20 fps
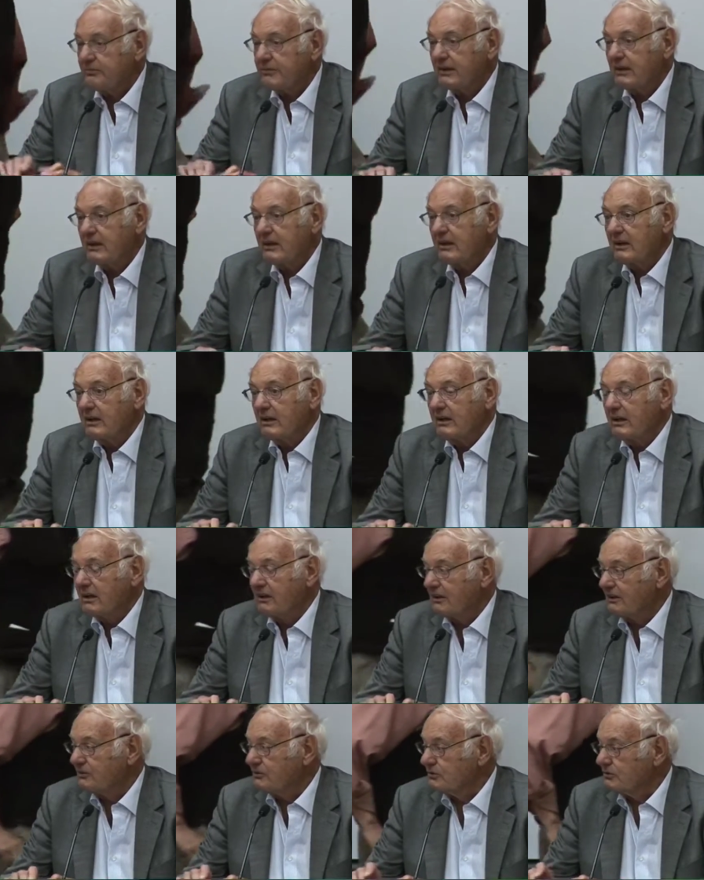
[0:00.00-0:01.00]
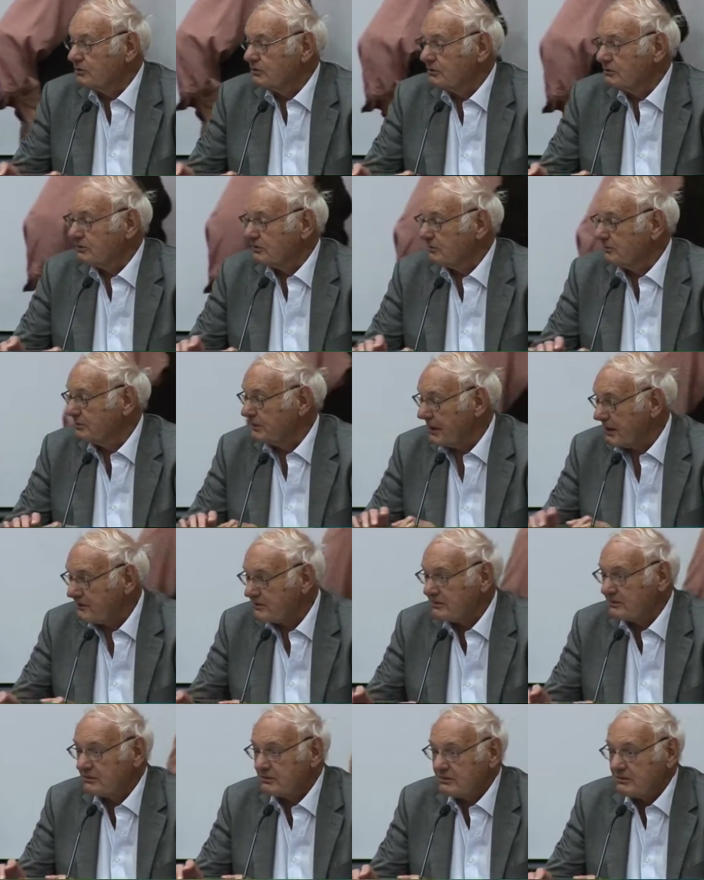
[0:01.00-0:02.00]
uh, to the
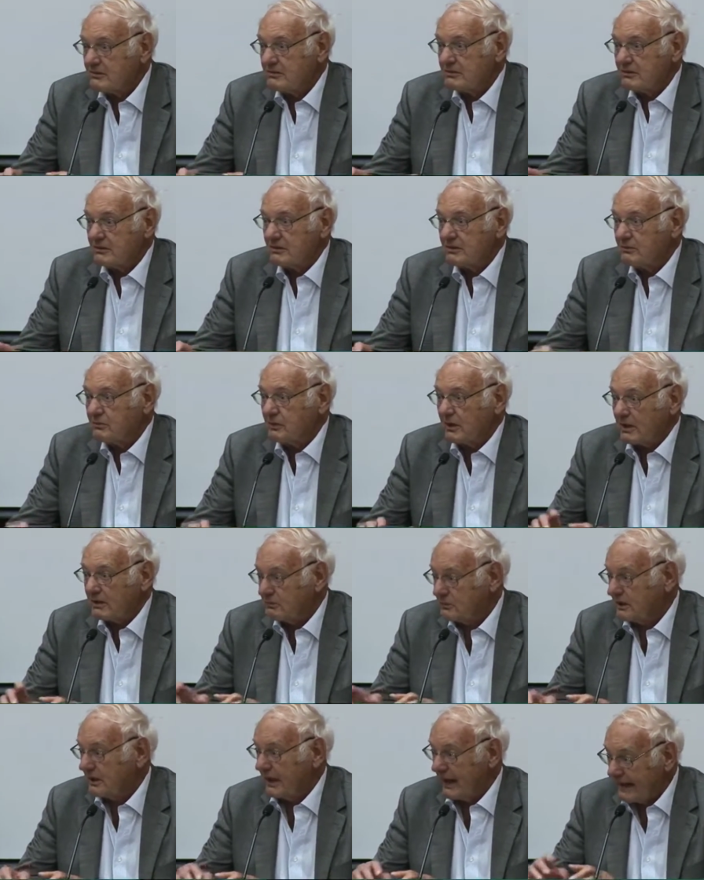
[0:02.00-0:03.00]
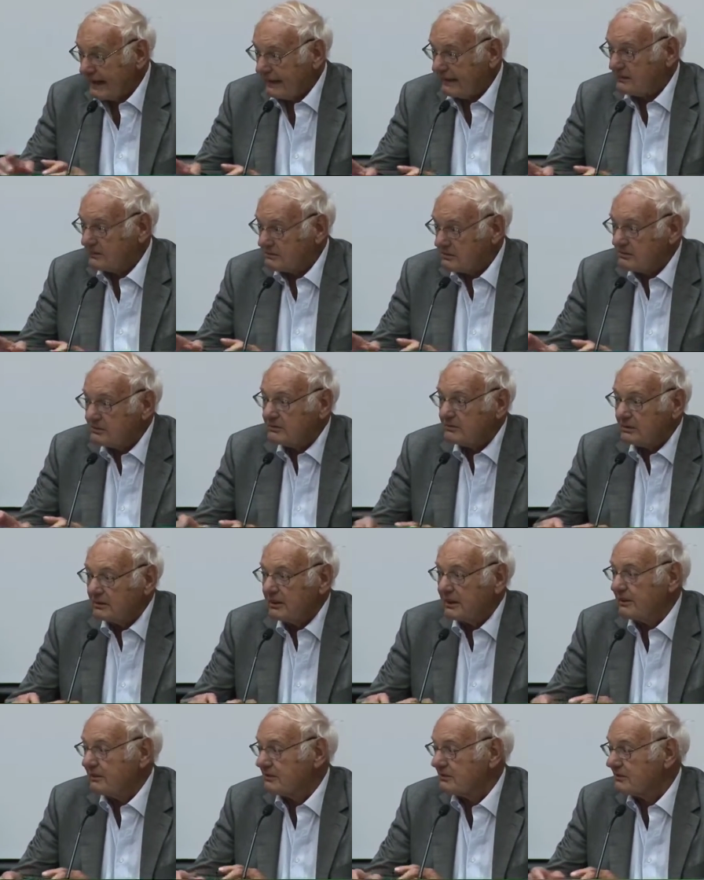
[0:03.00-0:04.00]
present, uh, where we act
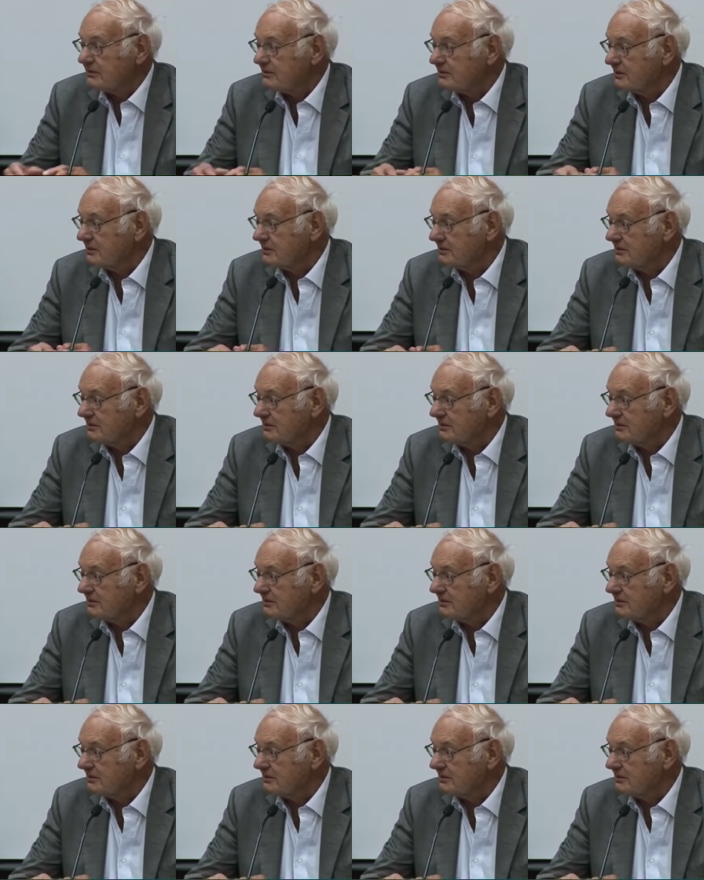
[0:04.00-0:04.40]
as